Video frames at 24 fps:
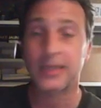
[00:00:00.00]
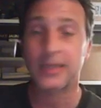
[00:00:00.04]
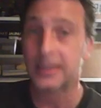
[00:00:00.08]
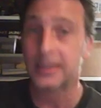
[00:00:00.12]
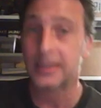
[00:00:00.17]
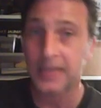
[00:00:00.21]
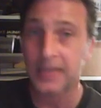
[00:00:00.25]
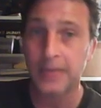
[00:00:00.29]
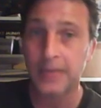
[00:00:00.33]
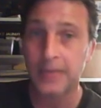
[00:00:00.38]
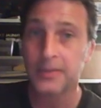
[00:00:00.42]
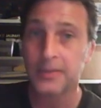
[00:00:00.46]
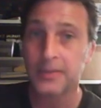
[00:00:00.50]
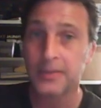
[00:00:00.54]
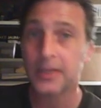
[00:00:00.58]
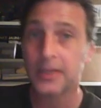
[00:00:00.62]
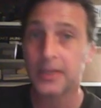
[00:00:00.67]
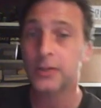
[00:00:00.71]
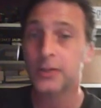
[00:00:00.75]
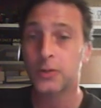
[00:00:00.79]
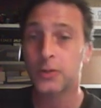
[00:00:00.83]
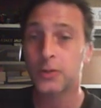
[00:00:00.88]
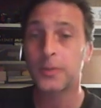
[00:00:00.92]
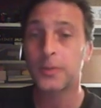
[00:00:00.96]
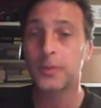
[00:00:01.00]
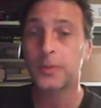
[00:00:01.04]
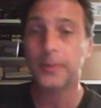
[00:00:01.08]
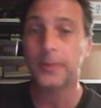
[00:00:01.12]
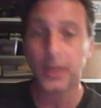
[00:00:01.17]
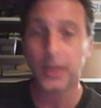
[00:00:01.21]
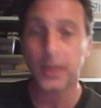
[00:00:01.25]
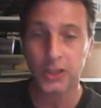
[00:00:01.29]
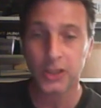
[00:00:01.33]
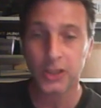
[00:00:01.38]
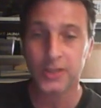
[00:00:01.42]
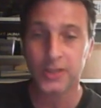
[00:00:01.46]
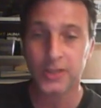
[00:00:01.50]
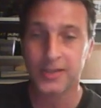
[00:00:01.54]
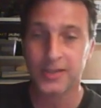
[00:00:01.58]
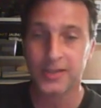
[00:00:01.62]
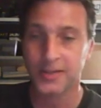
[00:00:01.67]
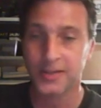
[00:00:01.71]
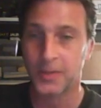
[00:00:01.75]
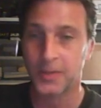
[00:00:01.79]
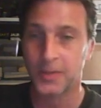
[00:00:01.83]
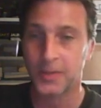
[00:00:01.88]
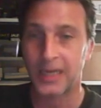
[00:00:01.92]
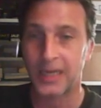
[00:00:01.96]
He has games there to be purchased
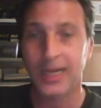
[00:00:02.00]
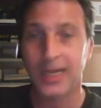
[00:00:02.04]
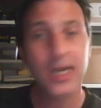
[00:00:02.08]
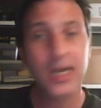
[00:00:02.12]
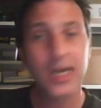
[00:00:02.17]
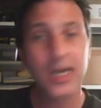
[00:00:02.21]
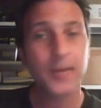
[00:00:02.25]
as well,